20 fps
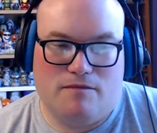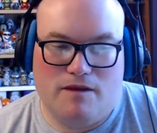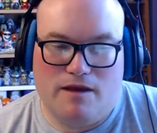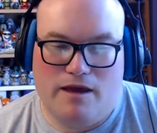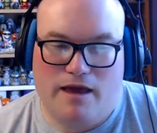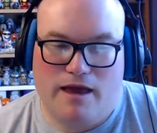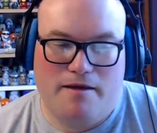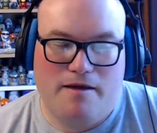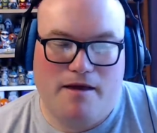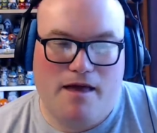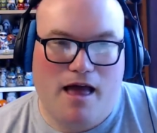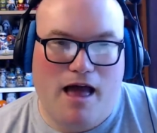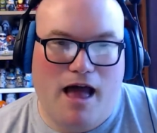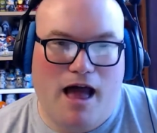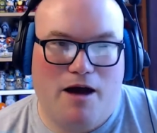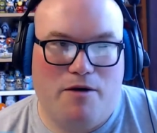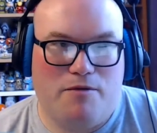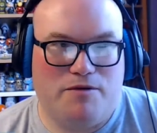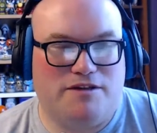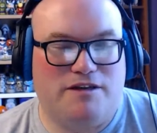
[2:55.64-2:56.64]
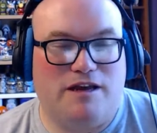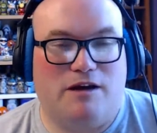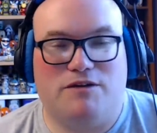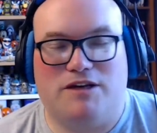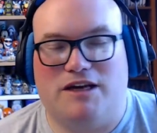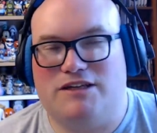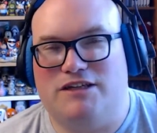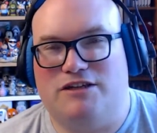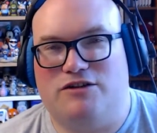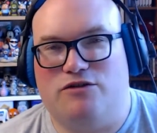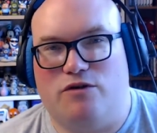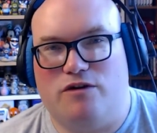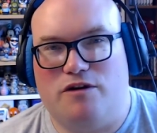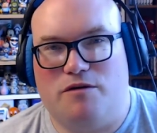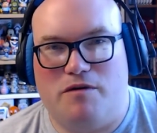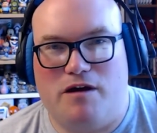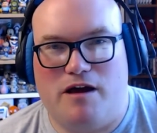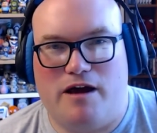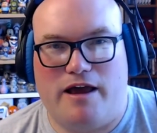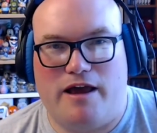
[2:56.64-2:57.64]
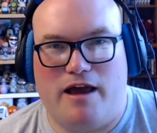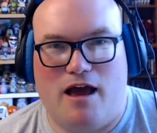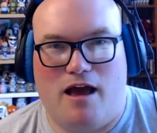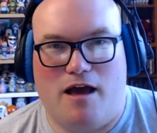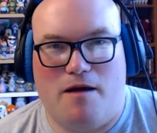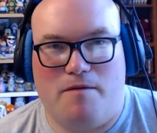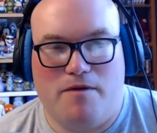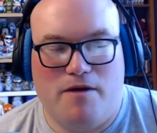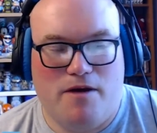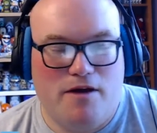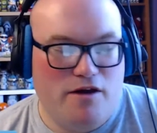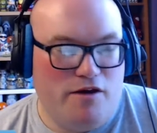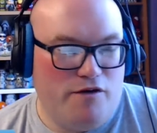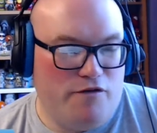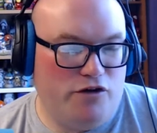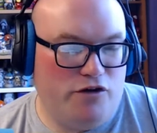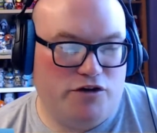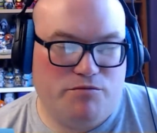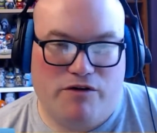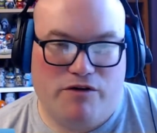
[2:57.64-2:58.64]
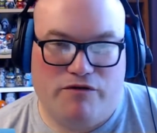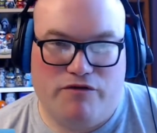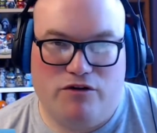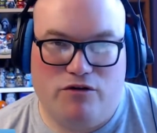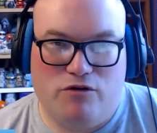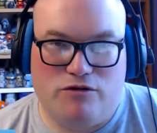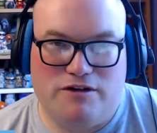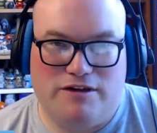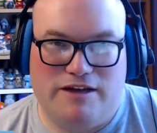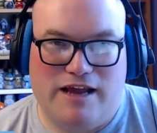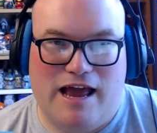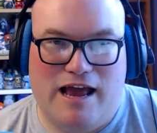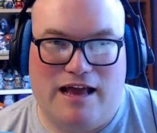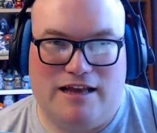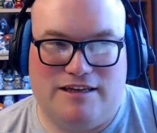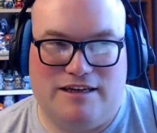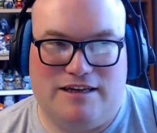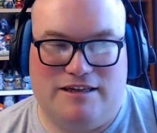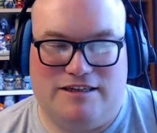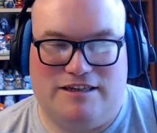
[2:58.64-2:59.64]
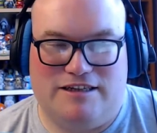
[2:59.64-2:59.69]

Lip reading: Yeah, I was actually talking to my future brother-in-law today. I said